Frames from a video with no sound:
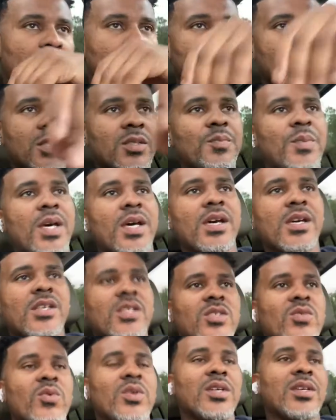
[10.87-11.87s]
this
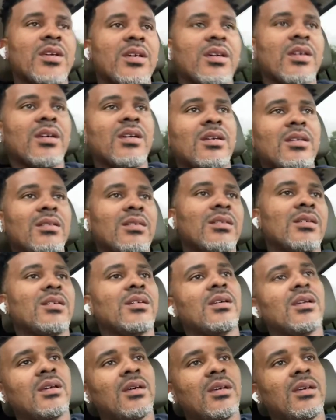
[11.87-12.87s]
past weekend.
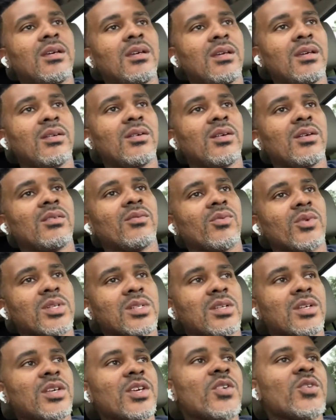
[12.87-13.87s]

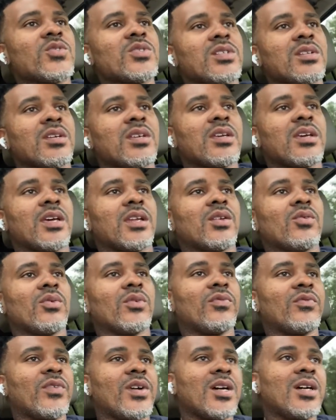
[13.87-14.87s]
Went to Houston and kicked it
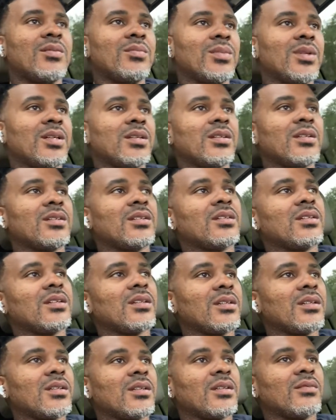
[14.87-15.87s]
with family.
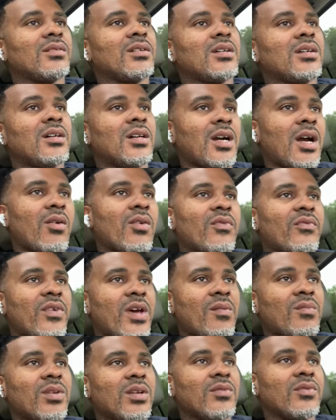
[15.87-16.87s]
Hung out with
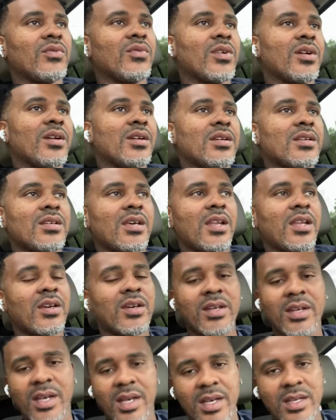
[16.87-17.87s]
family and friends. Had a
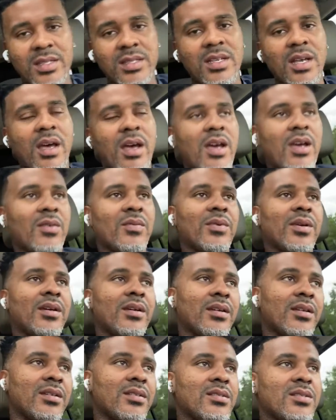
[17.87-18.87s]
good ass time,
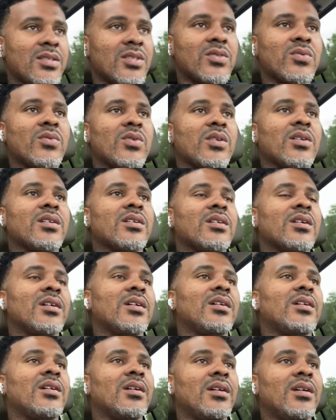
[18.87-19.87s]
man. Just wanna,
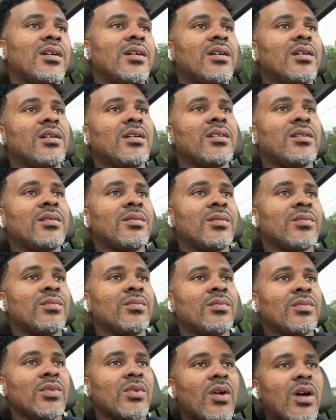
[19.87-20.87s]

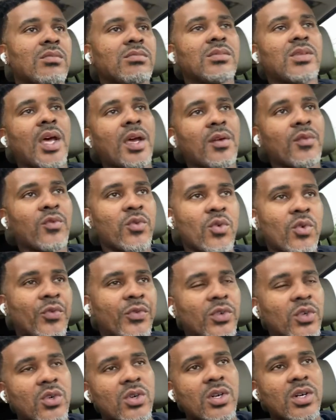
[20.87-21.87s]
you know, I'm thankful
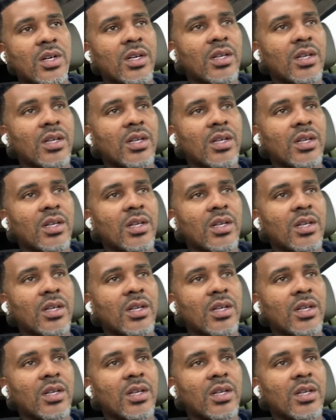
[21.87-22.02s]
for